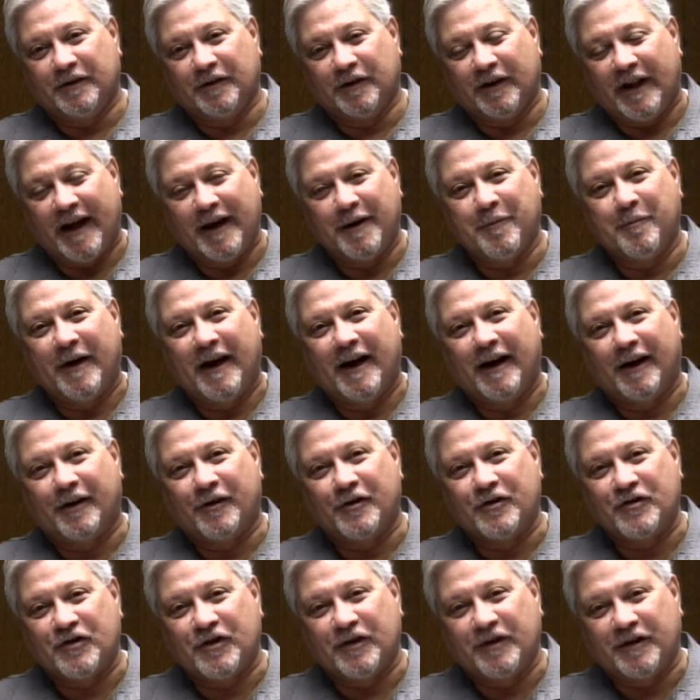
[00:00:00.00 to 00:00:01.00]

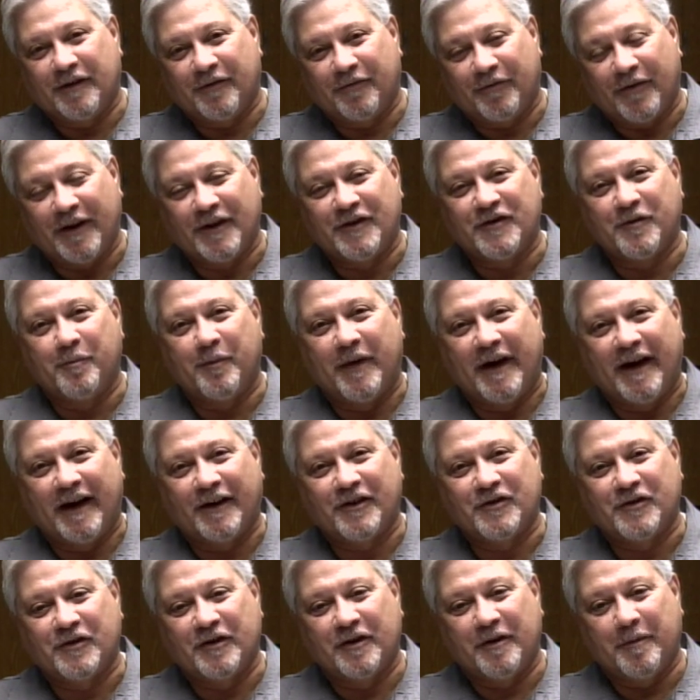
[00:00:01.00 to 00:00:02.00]
linebackers and defensive
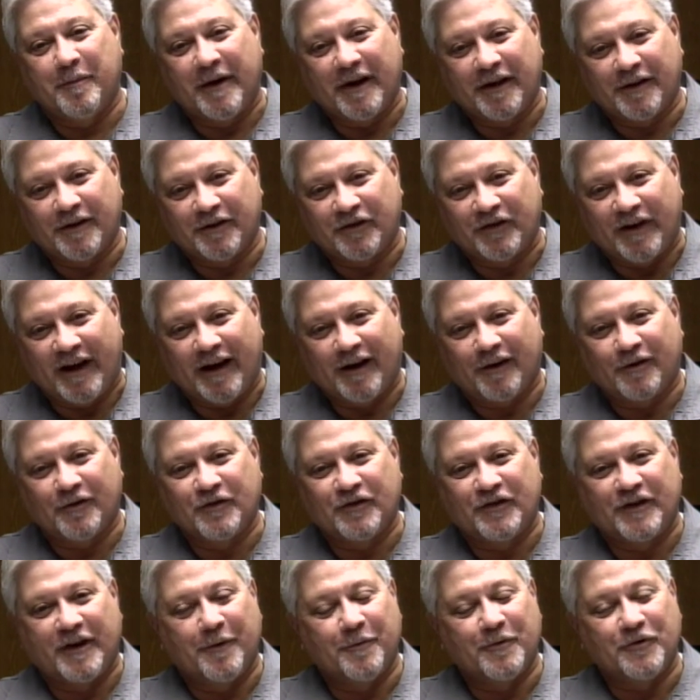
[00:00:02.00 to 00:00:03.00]
backs make the
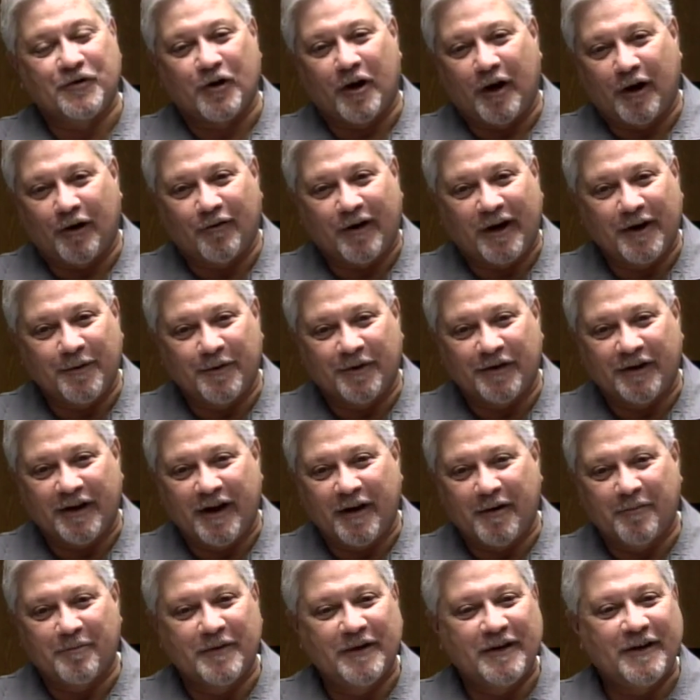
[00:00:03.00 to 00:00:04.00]
tackles, that was all right with
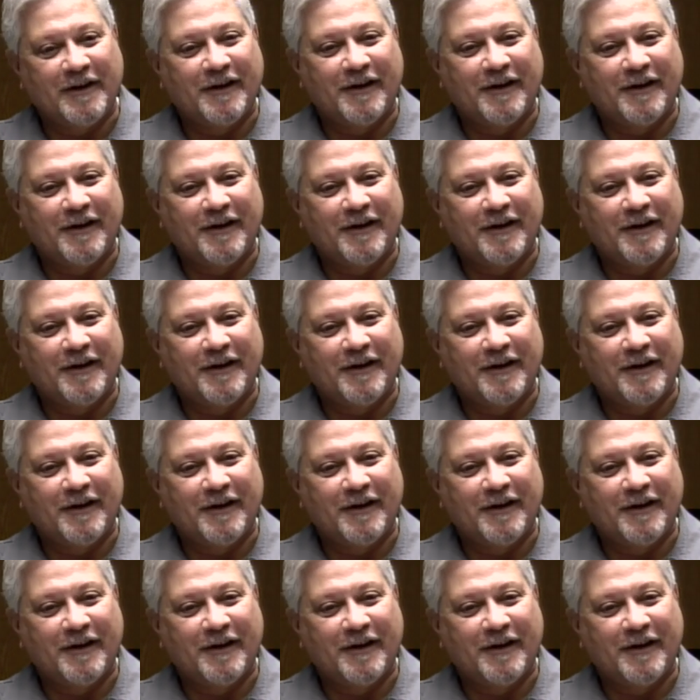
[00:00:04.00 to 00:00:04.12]
them.